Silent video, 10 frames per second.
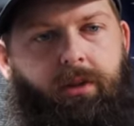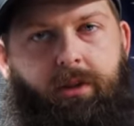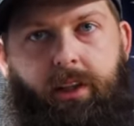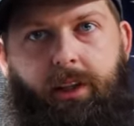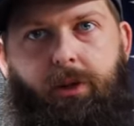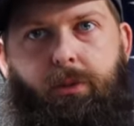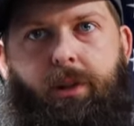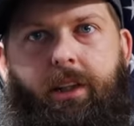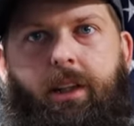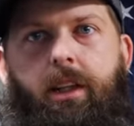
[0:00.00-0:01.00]
sale,
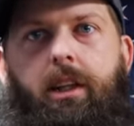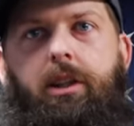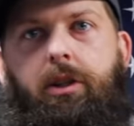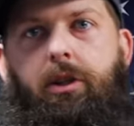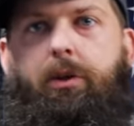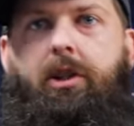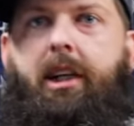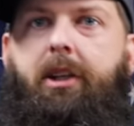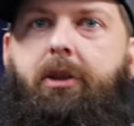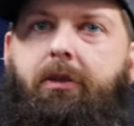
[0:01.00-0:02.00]
but you do what you
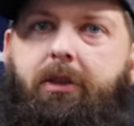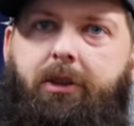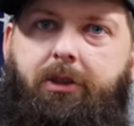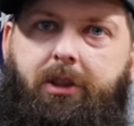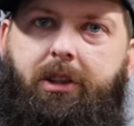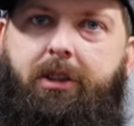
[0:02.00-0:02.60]
got to do to fill the truck.